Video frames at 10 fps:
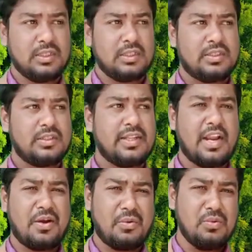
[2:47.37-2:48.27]
So there
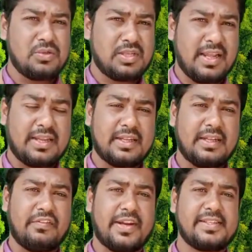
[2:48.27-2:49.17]
are roots like
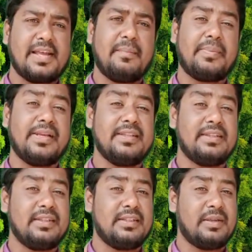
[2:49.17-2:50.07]
for example
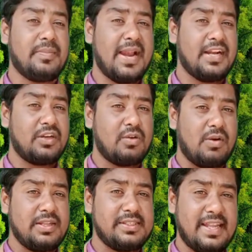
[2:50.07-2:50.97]
in the plant
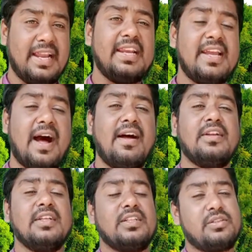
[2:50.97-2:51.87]
called as dahlia.
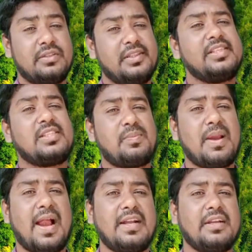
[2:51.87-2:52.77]
So this
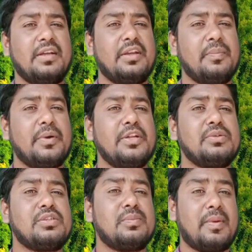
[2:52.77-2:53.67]
plant
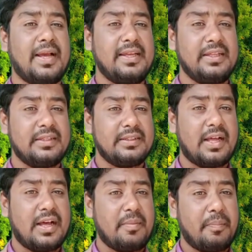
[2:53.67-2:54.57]
reproduced by
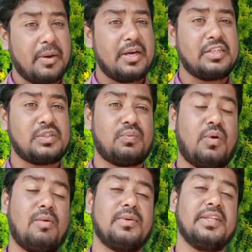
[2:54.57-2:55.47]
the buds
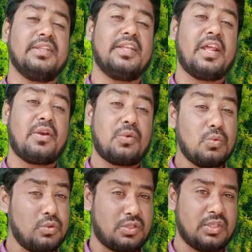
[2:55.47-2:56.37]
formed in their
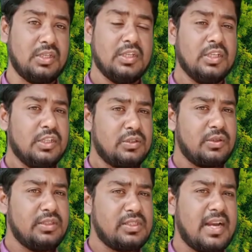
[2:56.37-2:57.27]
roots.
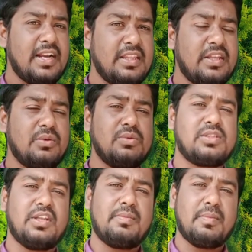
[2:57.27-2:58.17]
So inside the roots
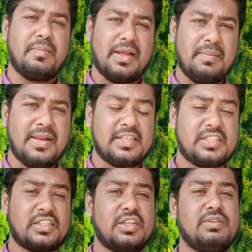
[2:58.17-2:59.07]
there will be bulb-like
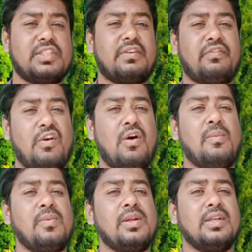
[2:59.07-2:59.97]
structure which are
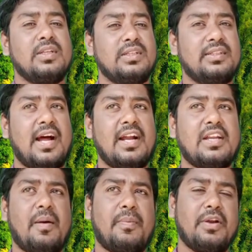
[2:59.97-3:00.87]
formed
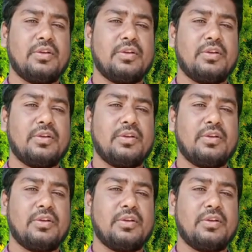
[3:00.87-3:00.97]
that upon